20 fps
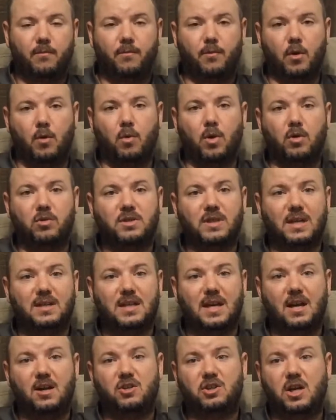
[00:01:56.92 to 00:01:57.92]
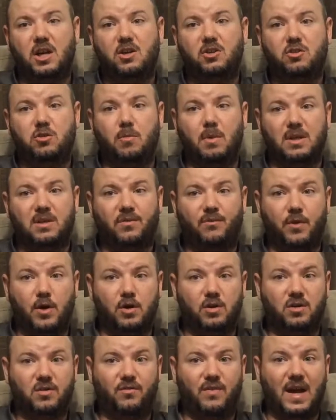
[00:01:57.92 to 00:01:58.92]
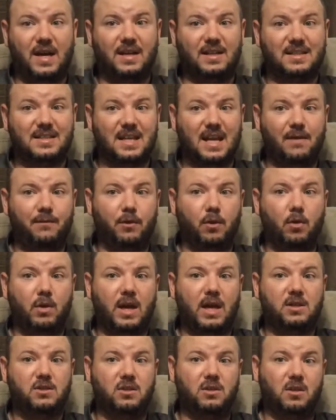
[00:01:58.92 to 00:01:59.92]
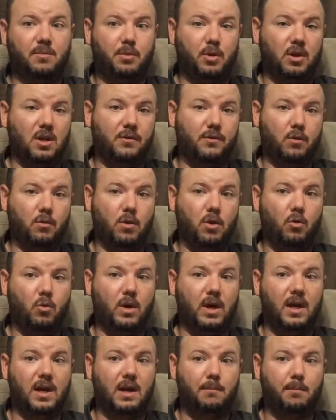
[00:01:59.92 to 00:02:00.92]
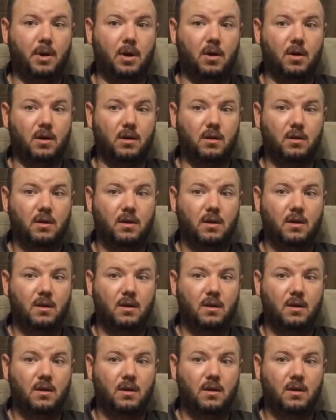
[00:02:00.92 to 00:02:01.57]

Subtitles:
For a roadside tire change, you must first find a safe location to pull off the roadway and park.